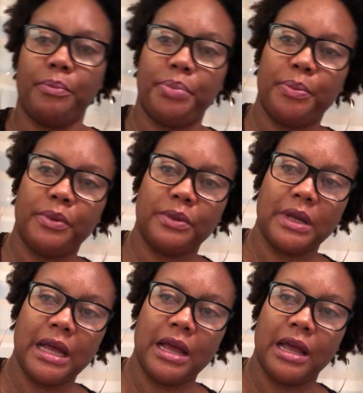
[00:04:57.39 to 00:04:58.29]
people
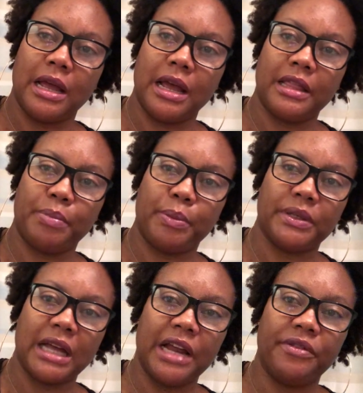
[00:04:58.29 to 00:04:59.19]
other
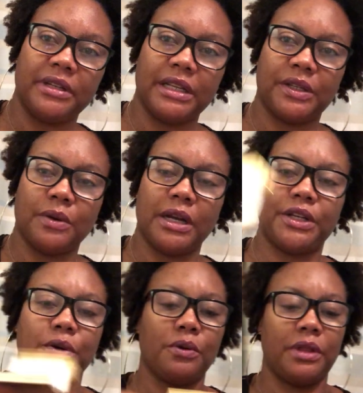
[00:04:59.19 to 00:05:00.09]
people's addresses, so I
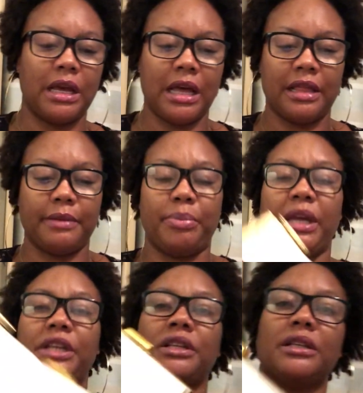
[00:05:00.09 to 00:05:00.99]
tore the other
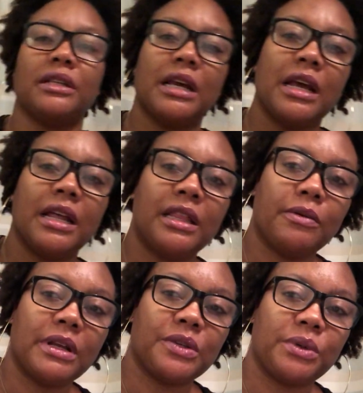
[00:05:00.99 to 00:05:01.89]
pages, the
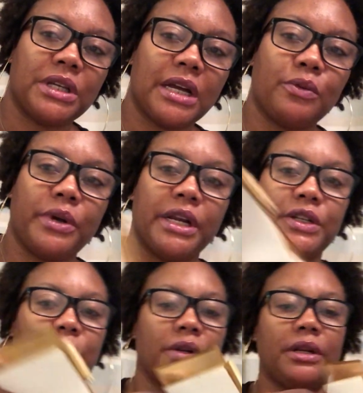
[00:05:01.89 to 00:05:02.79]
ones which had
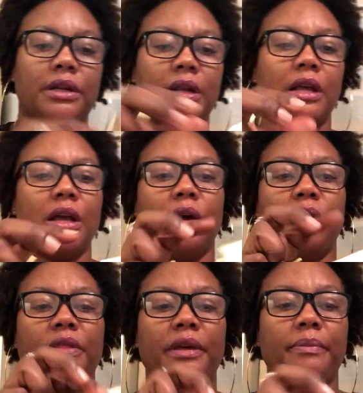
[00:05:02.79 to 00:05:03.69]
words on
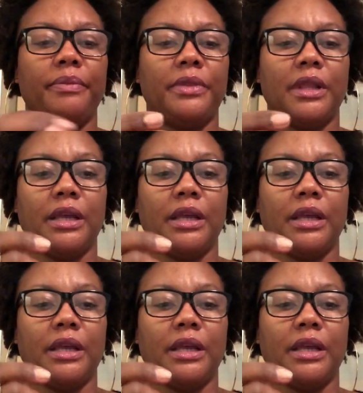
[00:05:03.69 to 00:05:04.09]
them.